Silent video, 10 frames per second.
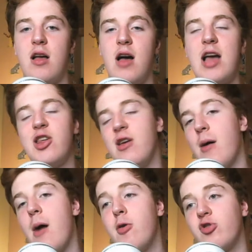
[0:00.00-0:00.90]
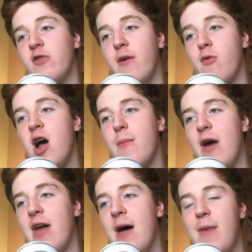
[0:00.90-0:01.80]
Actually, I'm not sure if I'm right
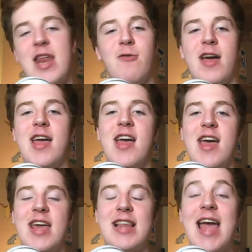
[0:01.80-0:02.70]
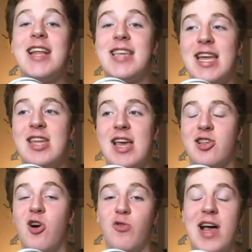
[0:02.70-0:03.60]
about that, but anyway, he's 18 years
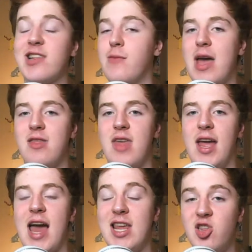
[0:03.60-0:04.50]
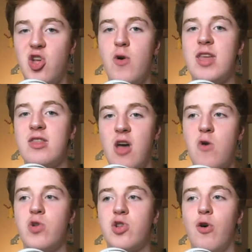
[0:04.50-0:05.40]
old. That's the main thing, and he's doing
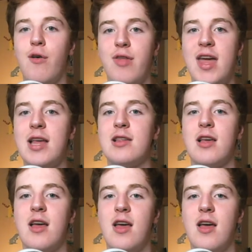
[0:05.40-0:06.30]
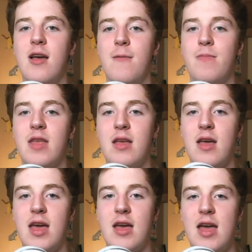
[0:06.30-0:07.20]
those sort of things.
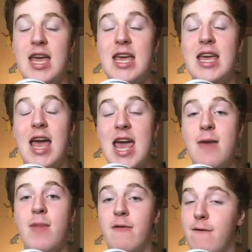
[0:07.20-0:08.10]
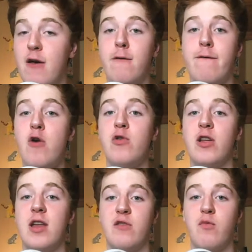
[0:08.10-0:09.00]
Him and Phil
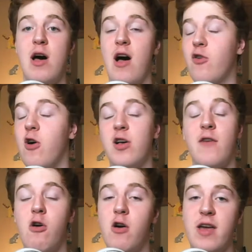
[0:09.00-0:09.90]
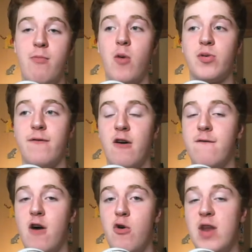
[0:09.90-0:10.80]
Foden as well. I've got to give props to Phil
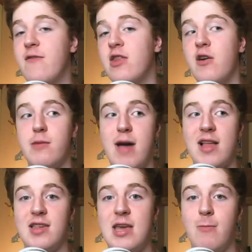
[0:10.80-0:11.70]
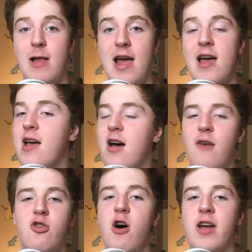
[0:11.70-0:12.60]
Foden, even though he's a Man City player.
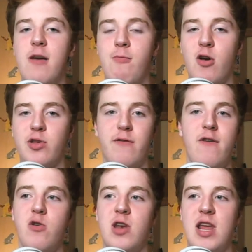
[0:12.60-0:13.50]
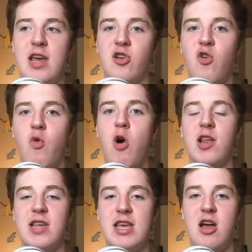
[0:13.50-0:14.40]
I've got to give props to Foden. He is a
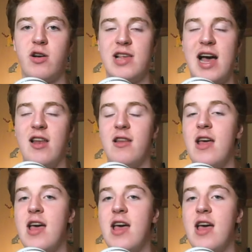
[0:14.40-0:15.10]
quality young talent.